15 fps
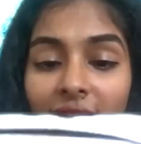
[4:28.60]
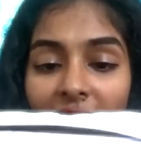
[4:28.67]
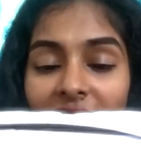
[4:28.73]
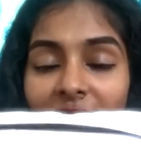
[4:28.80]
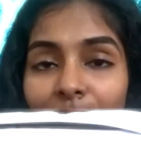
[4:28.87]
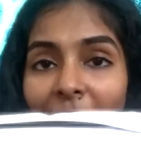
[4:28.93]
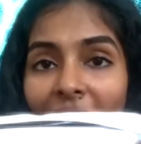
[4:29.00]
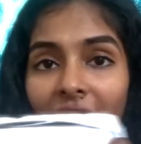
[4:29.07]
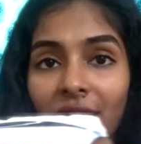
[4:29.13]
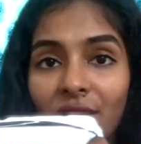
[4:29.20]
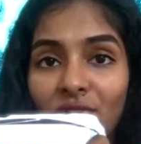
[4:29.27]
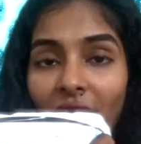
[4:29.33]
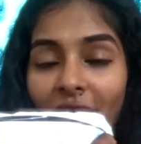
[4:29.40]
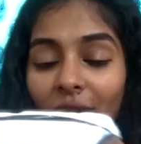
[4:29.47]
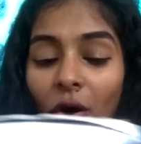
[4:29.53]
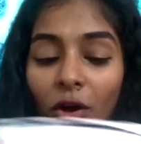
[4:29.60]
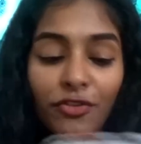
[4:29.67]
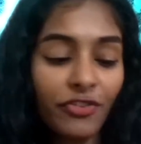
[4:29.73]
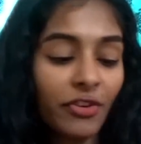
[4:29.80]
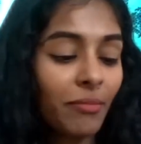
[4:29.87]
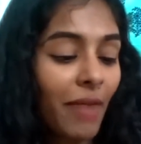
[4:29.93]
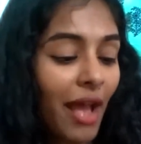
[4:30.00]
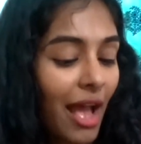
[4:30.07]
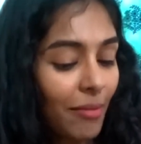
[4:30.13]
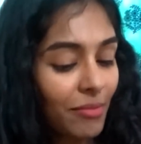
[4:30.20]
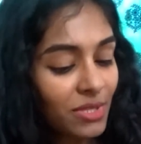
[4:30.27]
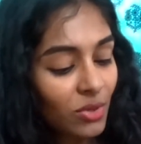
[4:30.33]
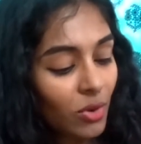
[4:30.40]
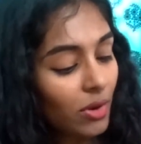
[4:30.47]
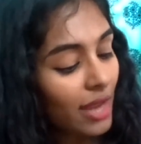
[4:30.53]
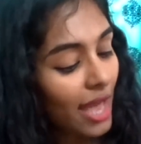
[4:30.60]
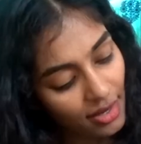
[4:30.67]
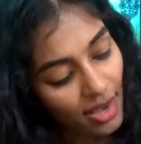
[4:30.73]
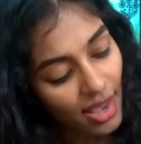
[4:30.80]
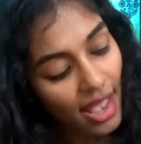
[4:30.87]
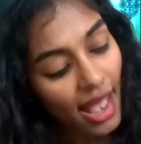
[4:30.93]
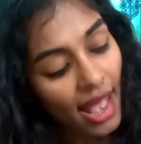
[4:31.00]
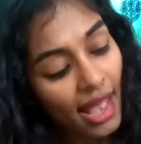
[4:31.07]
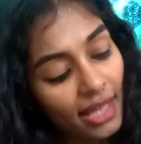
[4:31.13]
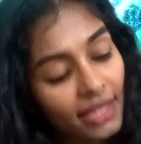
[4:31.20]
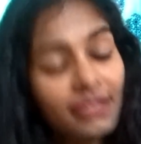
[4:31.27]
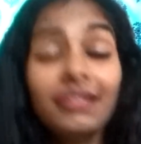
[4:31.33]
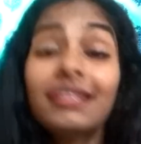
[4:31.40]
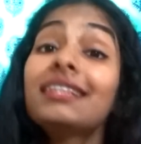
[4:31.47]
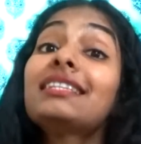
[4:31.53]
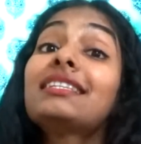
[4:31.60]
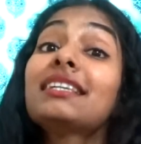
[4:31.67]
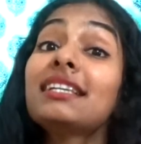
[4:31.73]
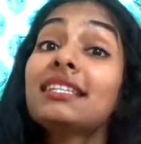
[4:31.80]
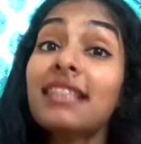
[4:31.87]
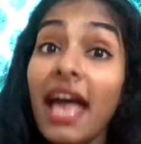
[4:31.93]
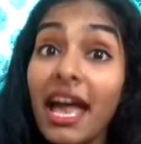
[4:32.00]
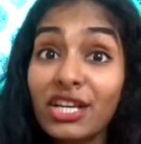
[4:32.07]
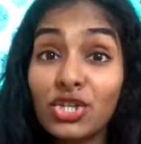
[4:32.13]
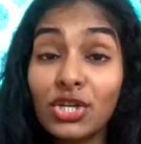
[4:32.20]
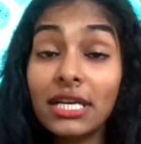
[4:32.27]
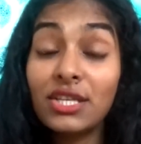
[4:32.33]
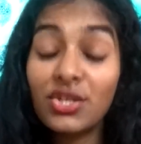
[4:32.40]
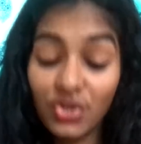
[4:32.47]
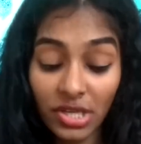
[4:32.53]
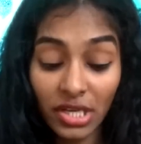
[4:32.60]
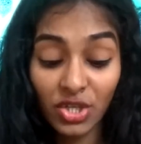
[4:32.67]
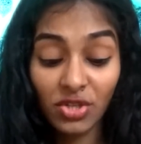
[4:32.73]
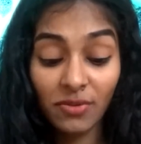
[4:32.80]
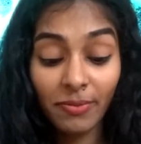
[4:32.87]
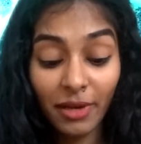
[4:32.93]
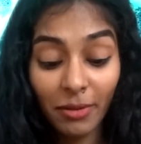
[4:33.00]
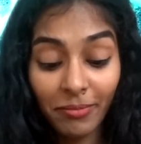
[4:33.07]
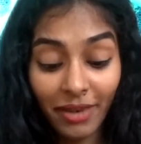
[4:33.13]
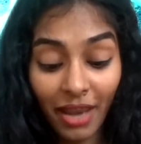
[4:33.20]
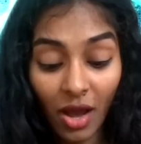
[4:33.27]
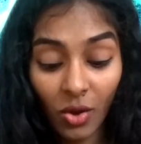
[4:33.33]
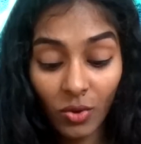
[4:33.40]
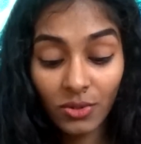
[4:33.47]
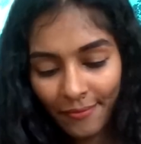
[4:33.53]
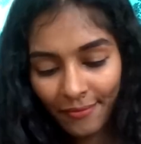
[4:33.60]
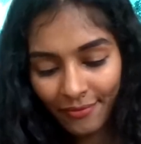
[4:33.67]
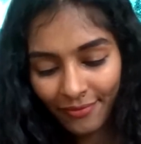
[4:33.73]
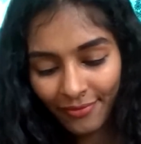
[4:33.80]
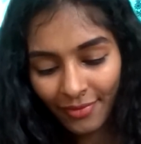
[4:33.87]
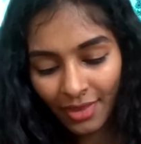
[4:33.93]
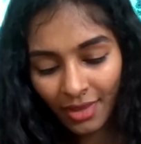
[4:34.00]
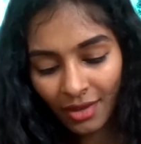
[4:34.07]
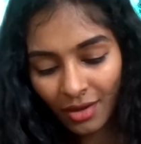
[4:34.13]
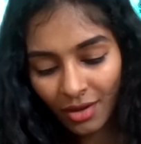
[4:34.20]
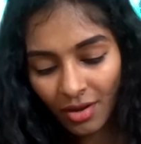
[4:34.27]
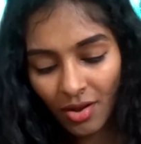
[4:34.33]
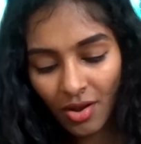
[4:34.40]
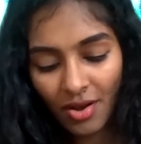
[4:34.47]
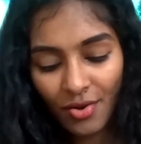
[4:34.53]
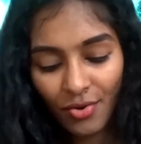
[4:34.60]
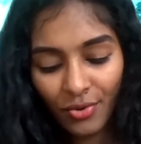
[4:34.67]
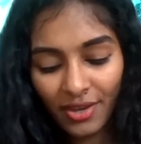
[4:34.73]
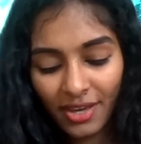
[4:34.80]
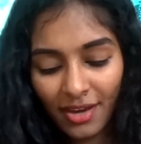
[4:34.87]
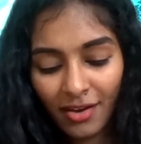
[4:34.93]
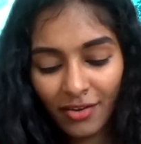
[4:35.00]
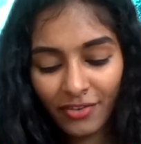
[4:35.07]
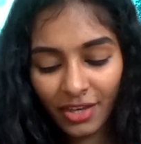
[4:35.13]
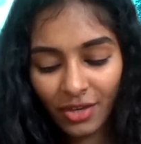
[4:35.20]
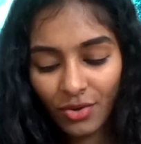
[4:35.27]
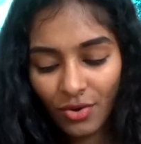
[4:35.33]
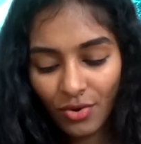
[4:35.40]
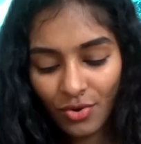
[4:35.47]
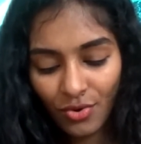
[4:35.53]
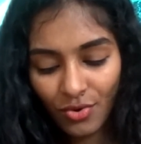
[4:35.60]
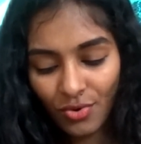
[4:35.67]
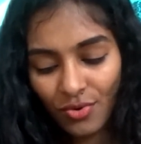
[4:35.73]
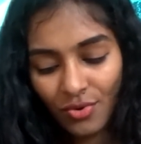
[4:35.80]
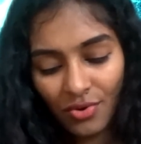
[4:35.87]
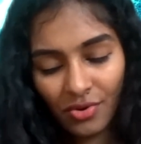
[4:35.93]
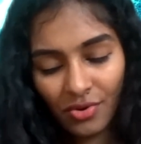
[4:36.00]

next package I got from Amazon, and this is actually stretchable blouse. Here we go.